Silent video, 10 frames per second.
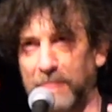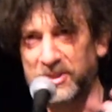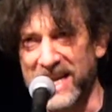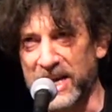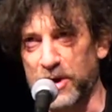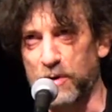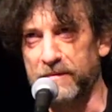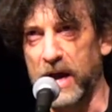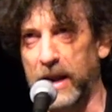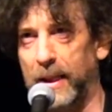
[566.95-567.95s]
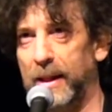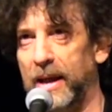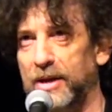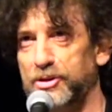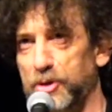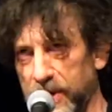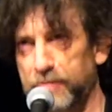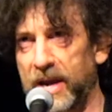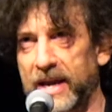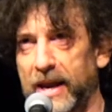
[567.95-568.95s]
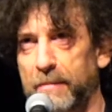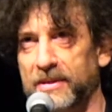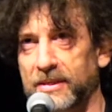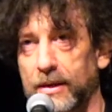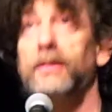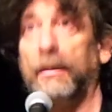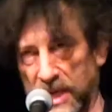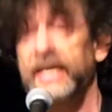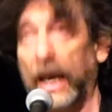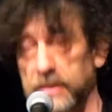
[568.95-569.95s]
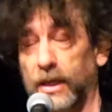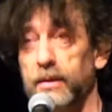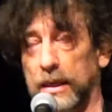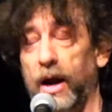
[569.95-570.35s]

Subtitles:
I'm taking over. Do you want to write an episode? Like, yes.